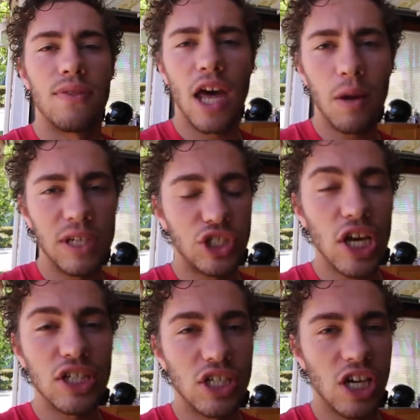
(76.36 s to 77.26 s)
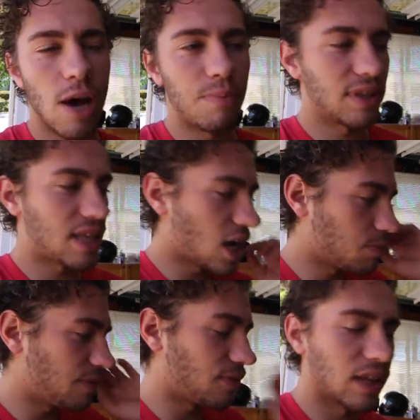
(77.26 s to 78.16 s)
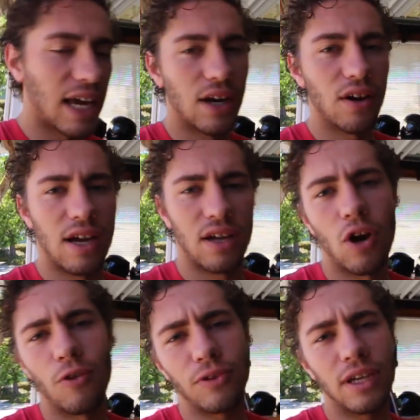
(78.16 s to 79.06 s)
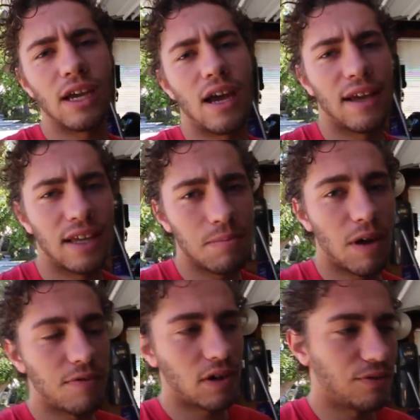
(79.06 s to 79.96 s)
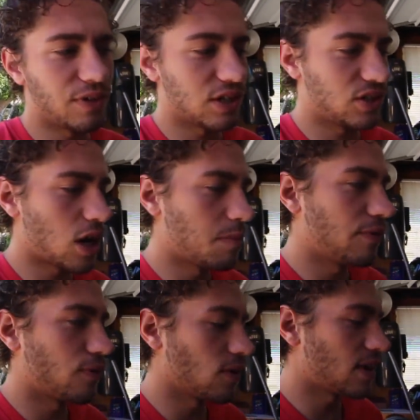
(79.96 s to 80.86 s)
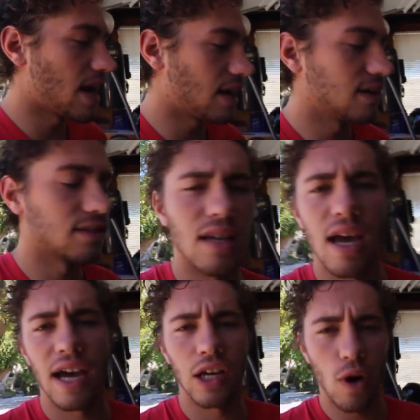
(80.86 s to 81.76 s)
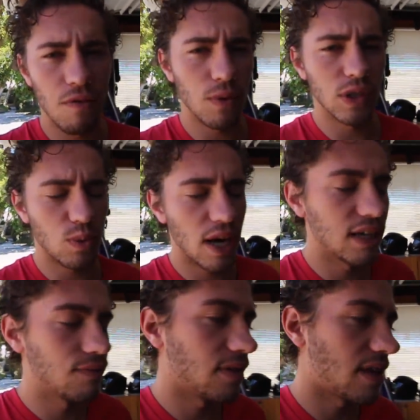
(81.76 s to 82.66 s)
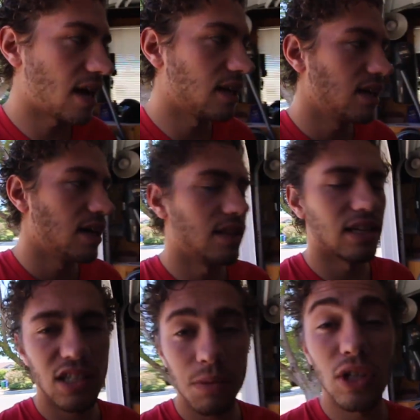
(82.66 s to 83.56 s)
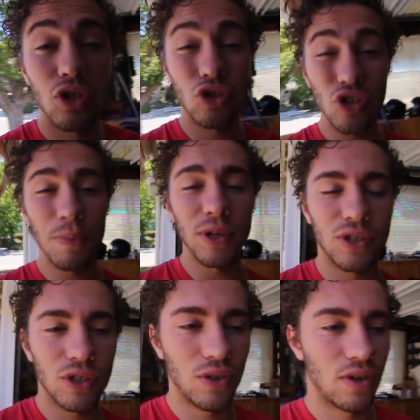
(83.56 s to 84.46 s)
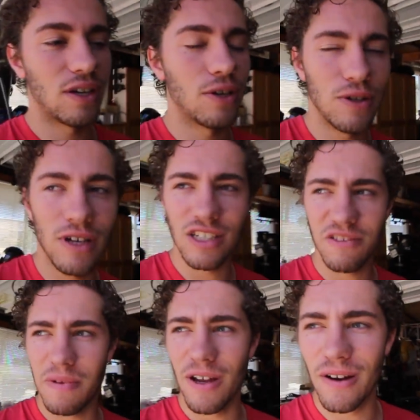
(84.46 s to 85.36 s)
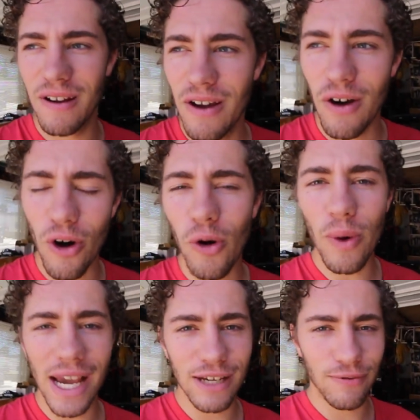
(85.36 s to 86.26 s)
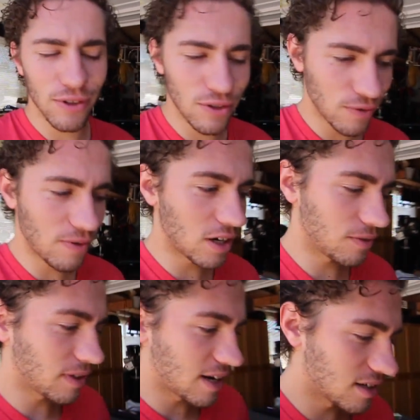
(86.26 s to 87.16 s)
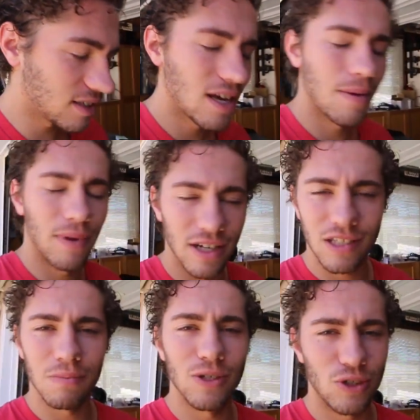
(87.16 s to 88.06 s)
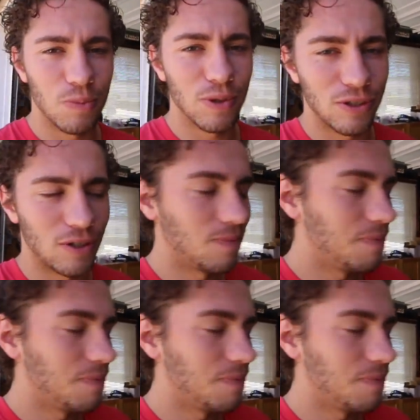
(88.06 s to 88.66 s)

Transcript: that'll be changing up, but that'll be for later, and hopefully I get my fender flares done before that, because I know everyone's waiting for that, and that's gonna be super soon. I know you guys have been all waiting for the new fender flares, but it's gonna be super soon.